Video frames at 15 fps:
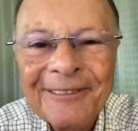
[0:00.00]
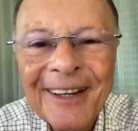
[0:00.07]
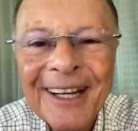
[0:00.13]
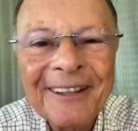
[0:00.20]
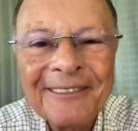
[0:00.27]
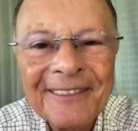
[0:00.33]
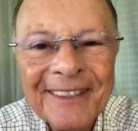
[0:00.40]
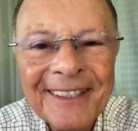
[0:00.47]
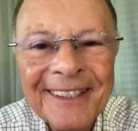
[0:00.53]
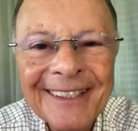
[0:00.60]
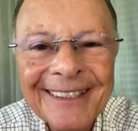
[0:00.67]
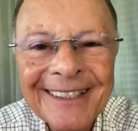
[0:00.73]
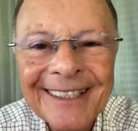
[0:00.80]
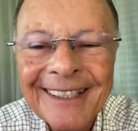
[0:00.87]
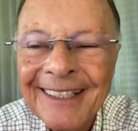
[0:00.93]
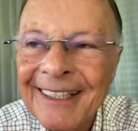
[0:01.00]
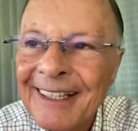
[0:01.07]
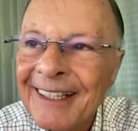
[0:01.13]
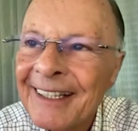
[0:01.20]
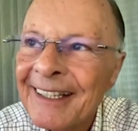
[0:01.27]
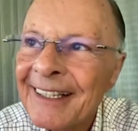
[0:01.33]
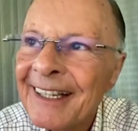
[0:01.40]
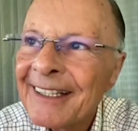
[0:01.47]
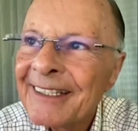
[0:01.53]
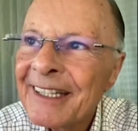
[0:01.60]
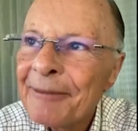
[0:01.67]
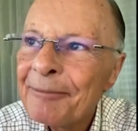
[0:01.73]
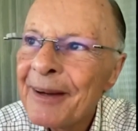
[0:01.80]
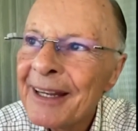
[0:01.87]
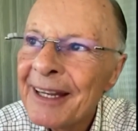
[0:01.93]
So this is wonderful.
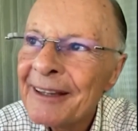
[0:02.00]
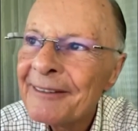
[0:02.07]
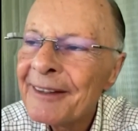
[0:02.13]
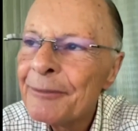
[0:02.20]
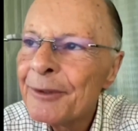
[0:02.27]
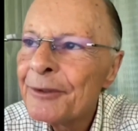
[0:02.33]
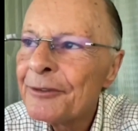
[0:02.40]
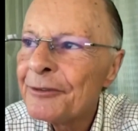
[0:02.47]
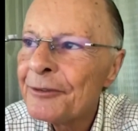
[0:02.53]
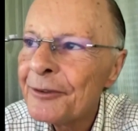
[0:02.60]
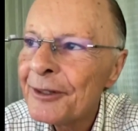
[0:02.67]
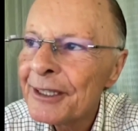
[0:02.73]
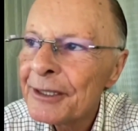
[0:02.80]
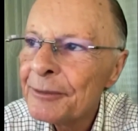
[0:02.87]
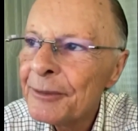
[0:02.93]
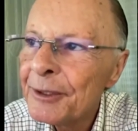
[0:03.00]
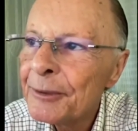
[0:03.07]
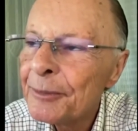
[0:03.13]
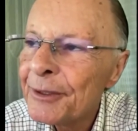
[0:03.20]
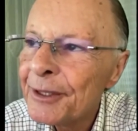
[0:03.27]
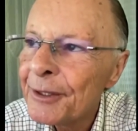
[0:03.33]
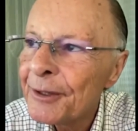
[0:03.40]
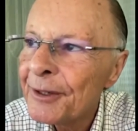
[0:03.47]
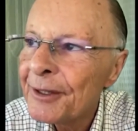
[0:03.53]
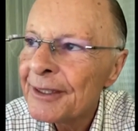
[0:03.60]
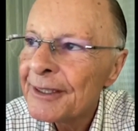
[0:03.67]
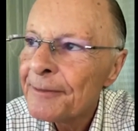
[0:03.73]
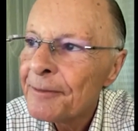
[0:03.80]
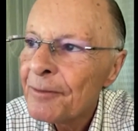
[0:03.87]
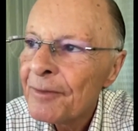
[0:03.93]
God, He cares for us.
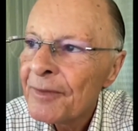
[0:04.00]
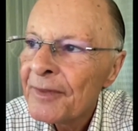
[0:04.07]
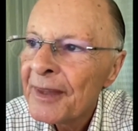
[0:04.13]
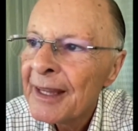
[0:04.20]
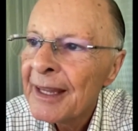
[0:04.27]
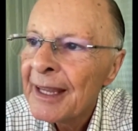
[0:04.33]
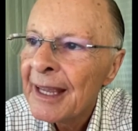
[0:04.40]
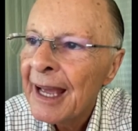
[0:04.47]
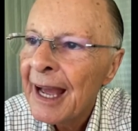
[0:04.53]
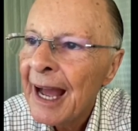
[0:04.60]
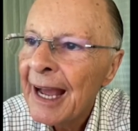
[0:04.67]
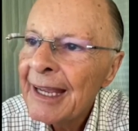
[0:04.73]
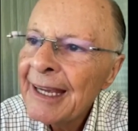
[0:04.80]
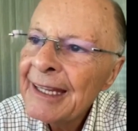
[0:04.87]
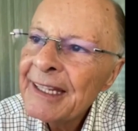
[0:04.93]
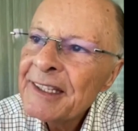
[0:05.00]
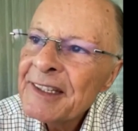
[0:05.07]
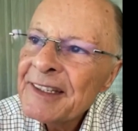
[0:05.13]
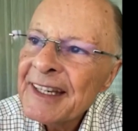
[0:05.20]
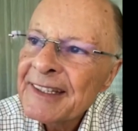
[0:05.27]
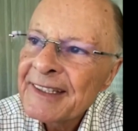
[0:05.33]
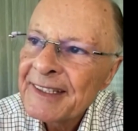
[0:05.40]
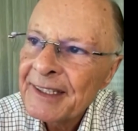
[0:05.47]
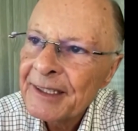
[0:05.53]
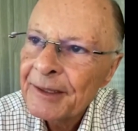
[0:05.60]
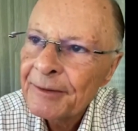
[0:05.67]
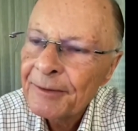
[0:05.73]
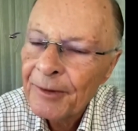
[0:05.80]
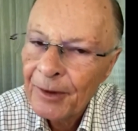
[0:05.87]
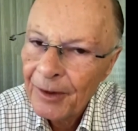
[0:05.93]
This is powerful.
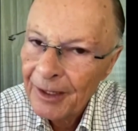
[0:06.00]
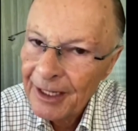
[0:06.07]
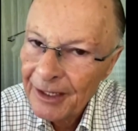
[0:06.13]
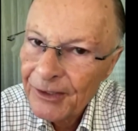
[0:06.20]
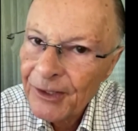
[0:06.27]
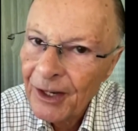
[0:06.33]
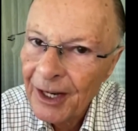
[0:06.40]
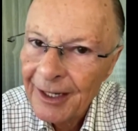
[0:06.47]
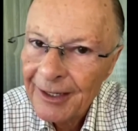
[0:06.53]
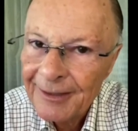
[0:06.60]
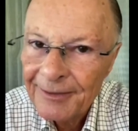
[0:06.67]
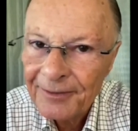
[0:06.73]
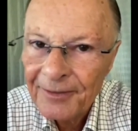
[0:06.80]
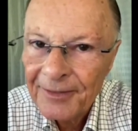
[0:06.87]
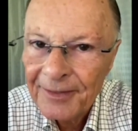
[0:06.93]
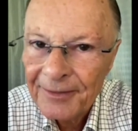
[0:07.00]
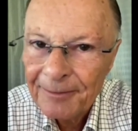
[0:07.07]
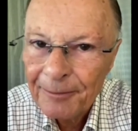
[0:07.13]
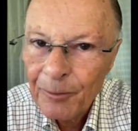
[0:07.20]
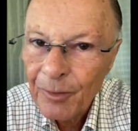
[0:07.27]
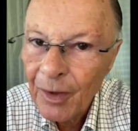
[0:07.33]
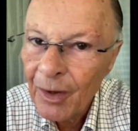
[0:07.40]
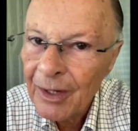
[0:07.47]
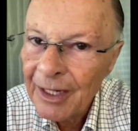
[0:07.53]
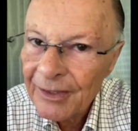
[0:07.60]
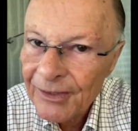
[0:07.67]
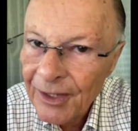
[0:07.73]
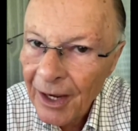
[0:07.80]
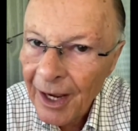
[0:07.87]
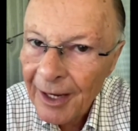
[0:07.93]
And then the
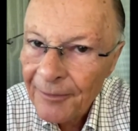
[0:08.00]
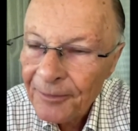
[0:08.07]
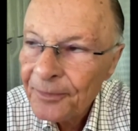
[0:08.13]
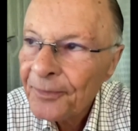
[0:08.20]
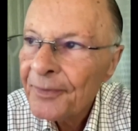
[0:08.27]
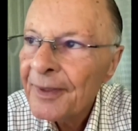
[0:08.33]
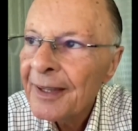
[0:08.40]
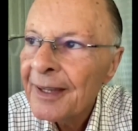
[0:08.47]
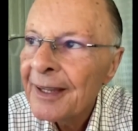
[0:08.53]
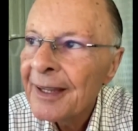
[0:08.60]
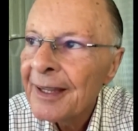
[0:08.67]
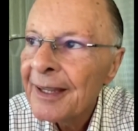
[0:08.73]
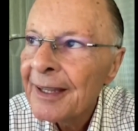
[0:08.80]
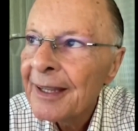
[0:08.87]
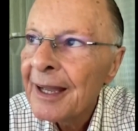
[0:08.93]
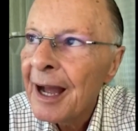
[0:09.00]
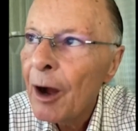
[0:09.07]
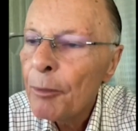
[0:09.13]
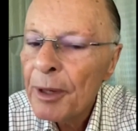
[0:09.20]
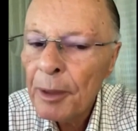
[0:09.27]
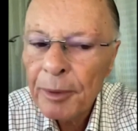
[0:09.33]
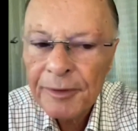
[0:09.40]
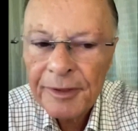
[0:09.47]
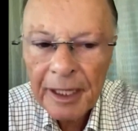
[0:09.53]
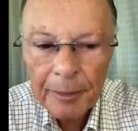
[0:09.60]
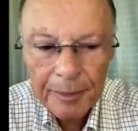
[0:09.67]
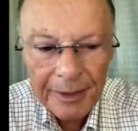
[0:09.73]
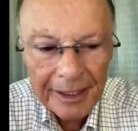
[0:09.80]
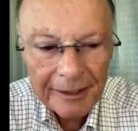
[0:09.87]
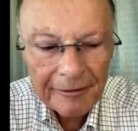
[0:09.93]
word continues. Peter
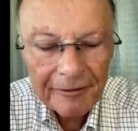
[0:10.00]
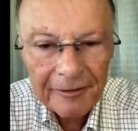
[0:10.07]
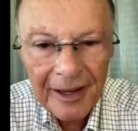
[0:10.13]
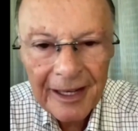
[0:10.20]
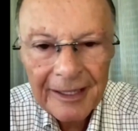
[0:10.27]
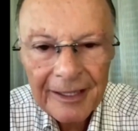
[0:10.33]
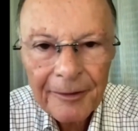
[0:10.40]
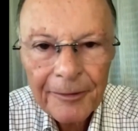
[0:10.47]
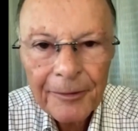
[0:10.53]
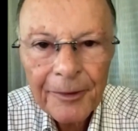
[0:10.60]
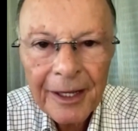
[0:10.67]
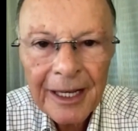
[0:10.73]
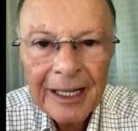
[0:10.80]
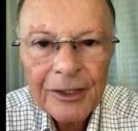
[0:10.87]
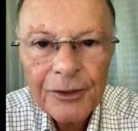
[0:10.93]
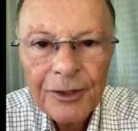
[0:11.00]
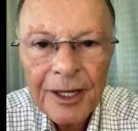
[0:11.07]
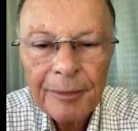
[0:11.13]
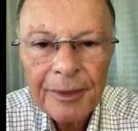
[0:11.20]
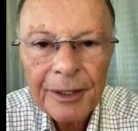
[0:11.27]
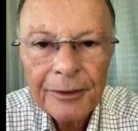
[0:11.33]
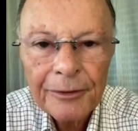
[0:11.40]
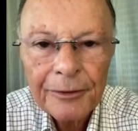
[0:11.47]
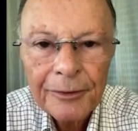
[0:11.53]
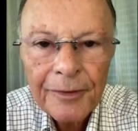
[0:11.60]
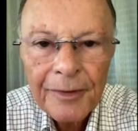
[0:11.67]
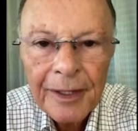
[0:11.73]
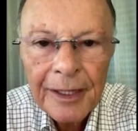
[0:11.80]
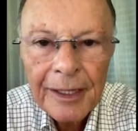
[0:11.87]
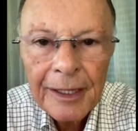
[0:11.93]
continued writing, because he
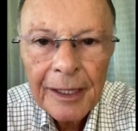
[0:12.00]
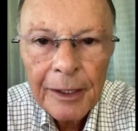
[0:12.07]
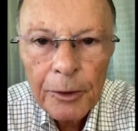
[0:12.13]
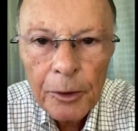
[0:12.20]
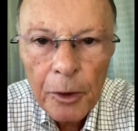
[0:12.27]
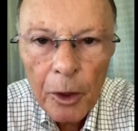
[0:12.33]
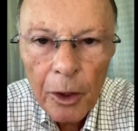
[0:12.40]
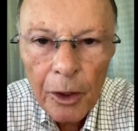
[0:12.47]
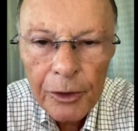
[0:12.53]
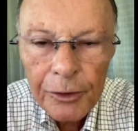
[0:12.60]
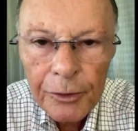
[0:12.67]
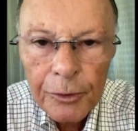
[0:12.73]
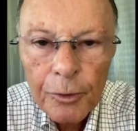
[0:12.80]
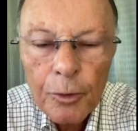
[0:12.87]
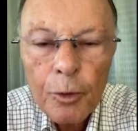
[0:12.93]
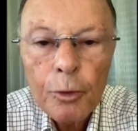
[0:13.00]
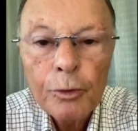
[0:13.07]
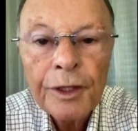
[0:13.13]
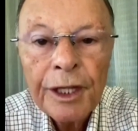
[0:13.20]
was talking first here